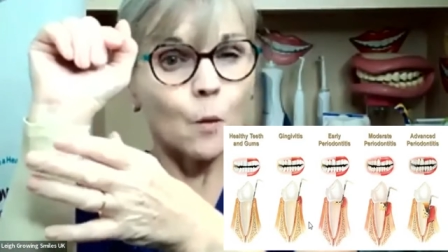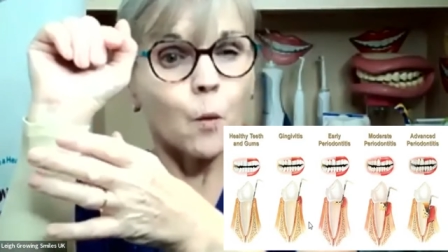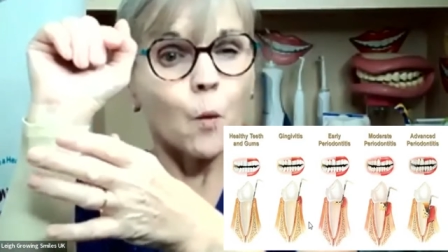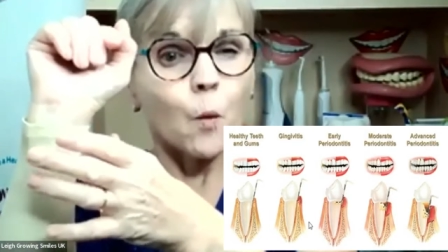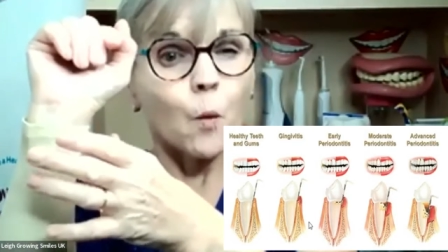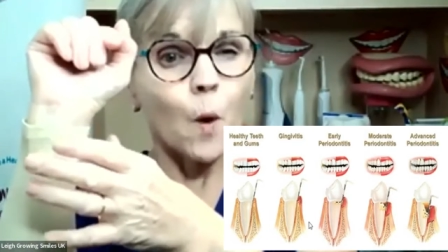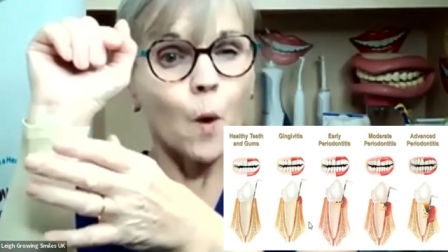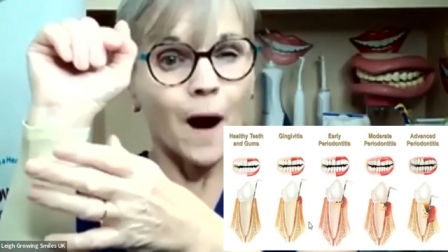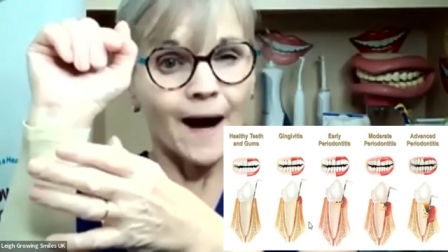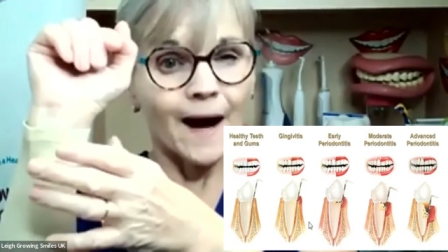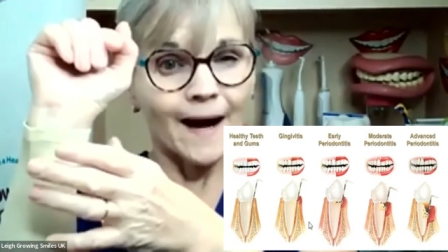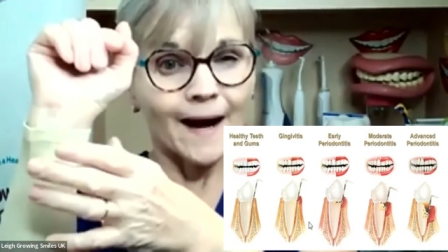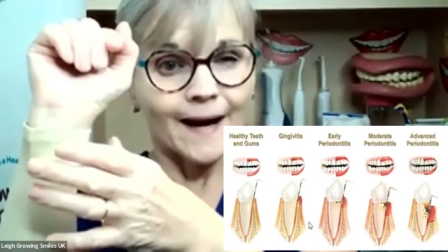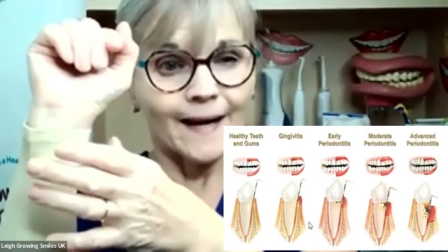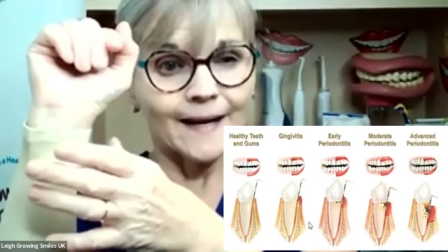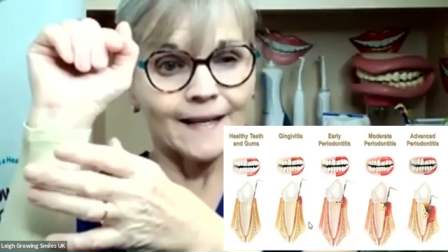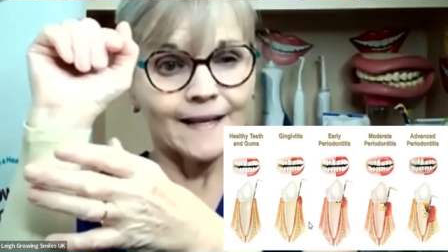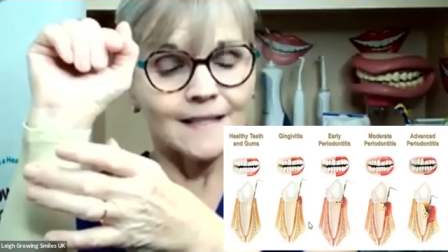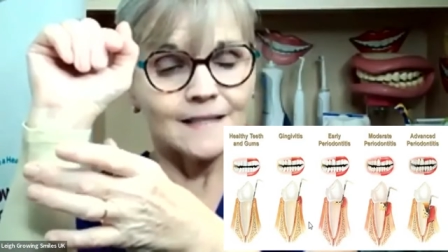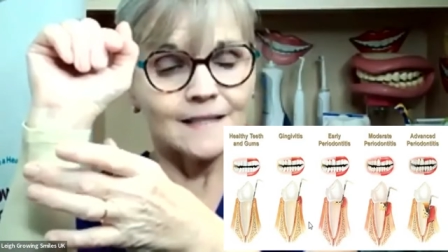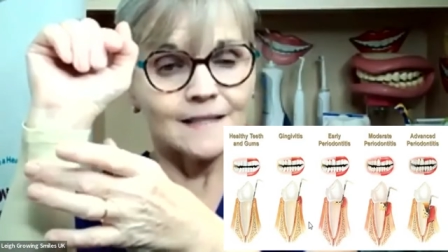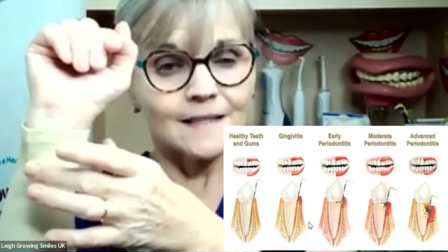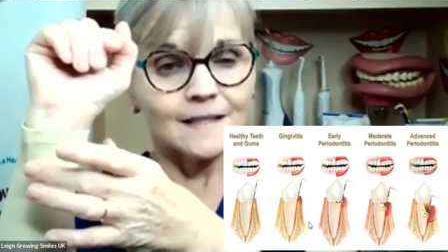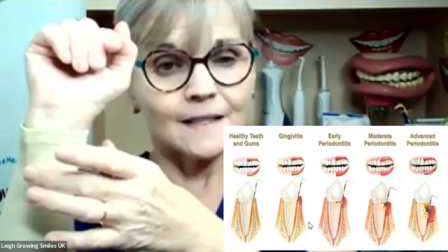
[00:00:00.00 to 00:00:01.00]

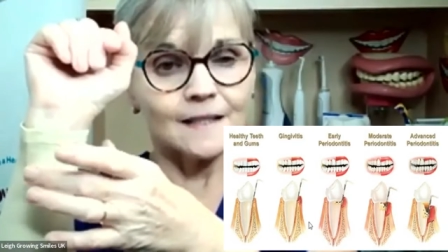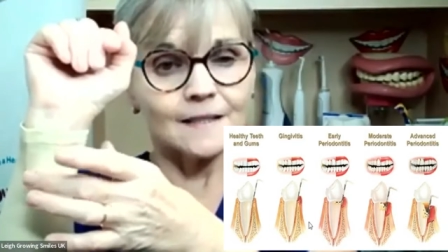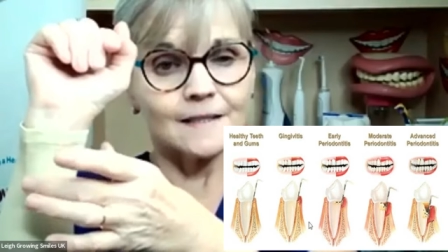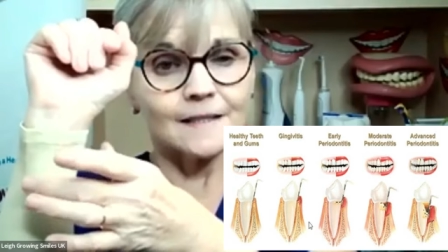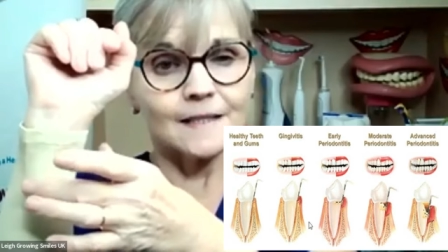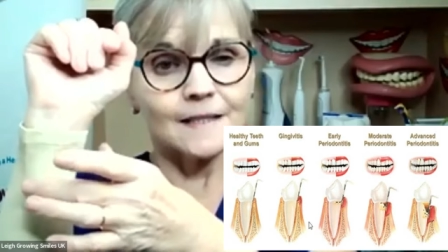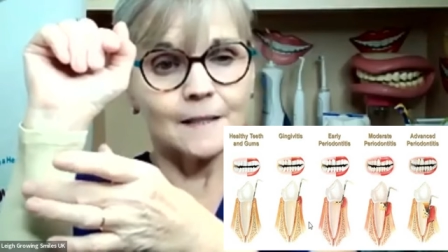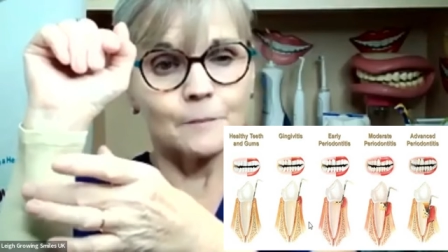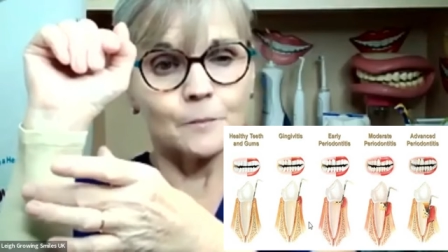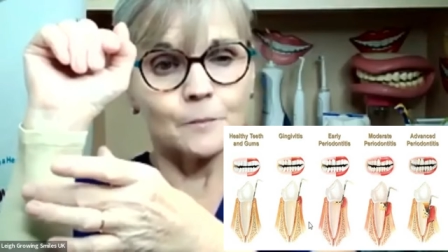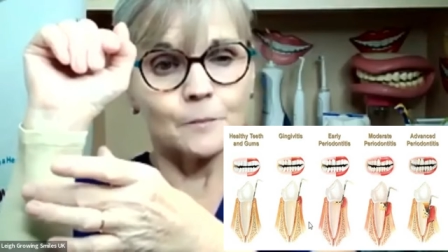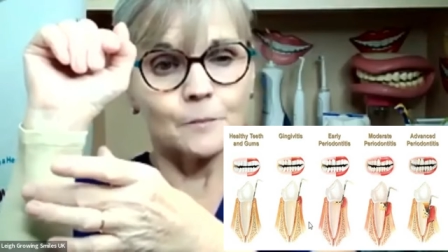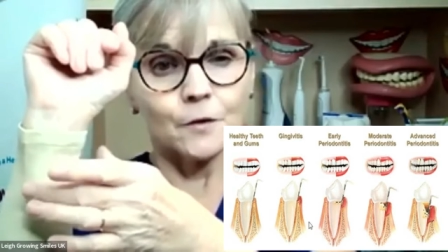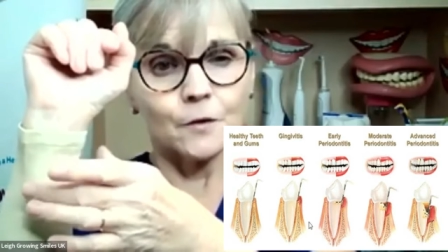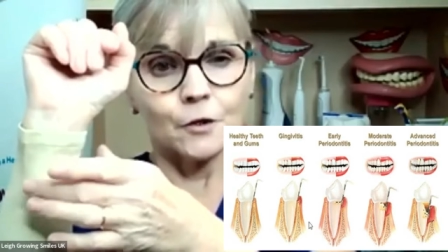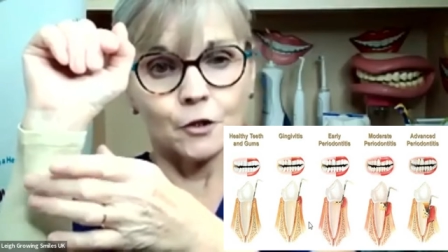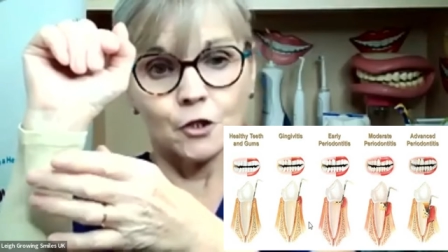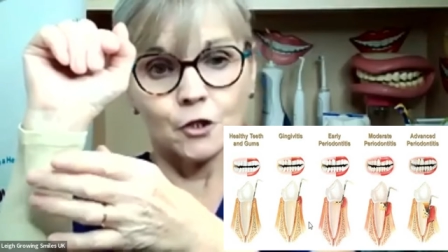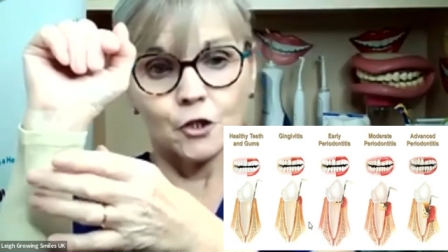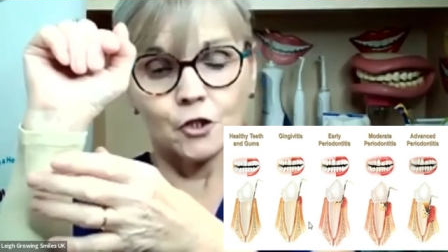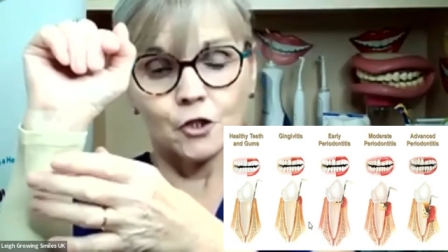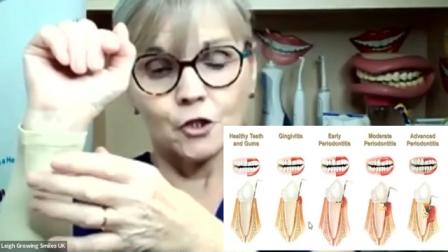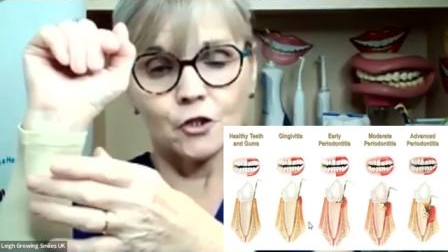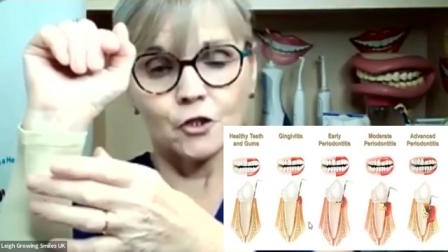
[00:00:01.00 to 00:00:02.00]
why is that deeper
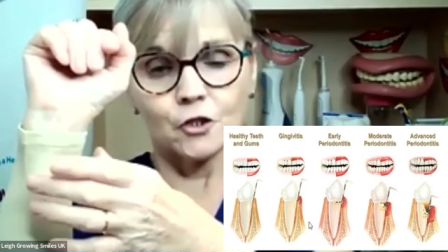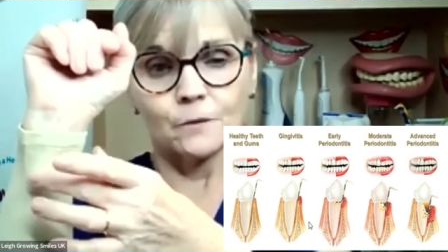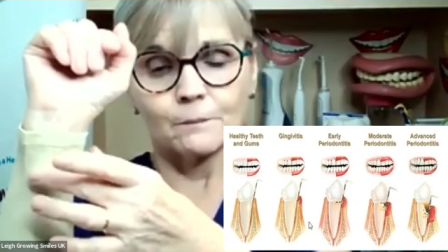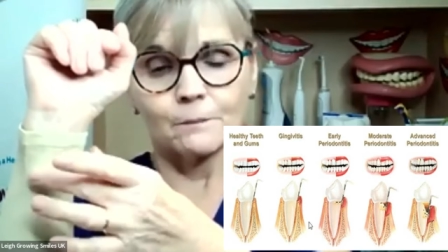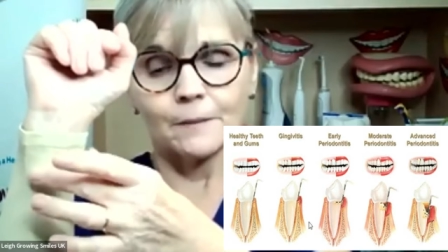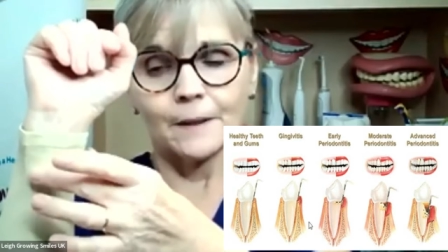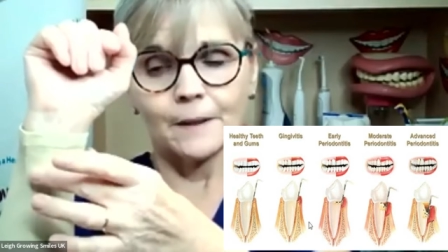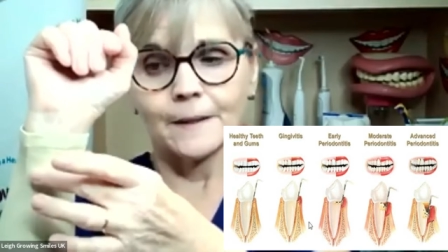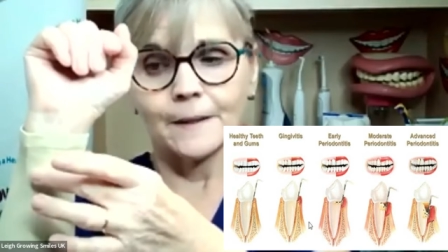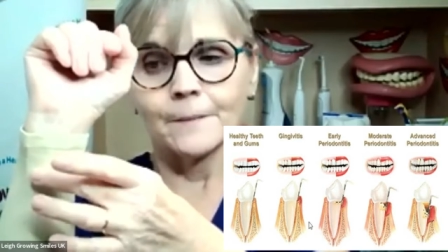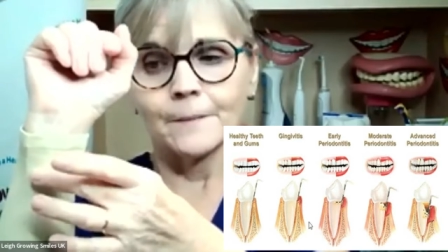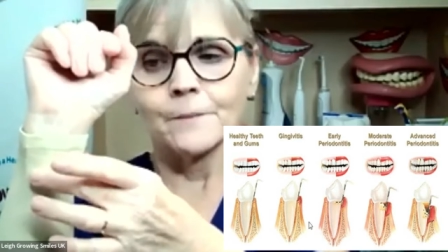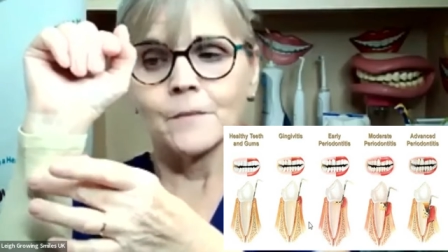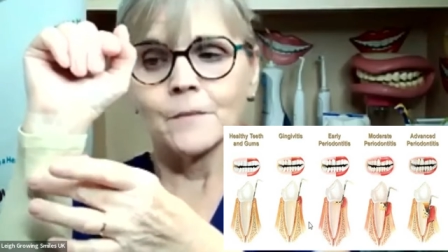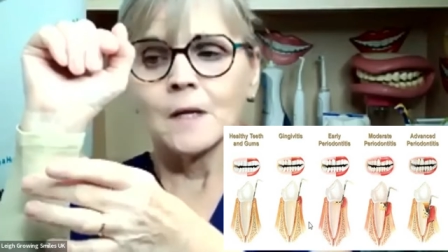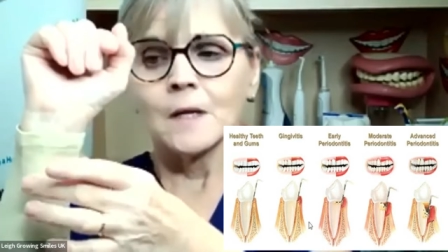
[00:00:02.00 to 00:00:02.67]
than it should be?